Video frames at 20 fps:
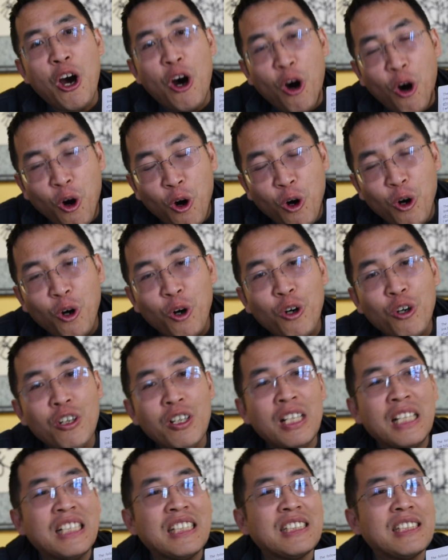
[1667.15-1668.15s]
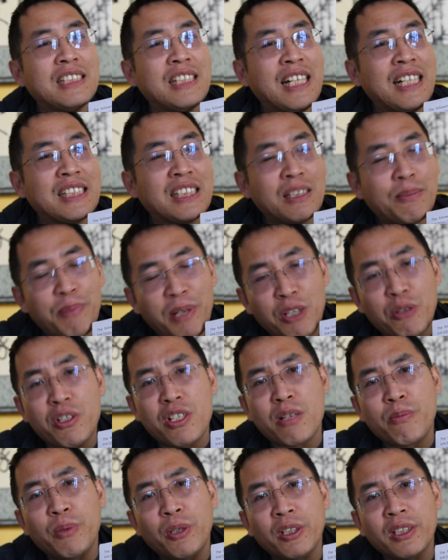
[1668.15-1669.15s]
or the
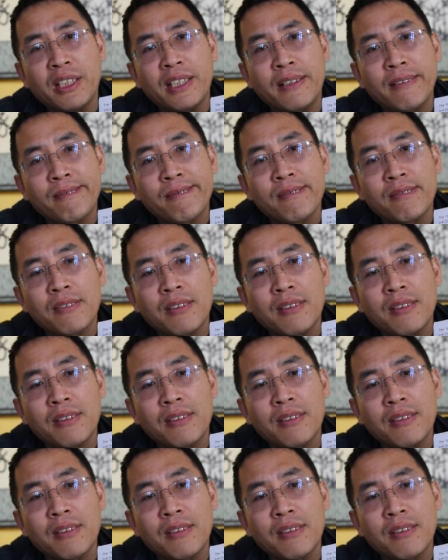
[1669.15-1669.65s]
spirit body.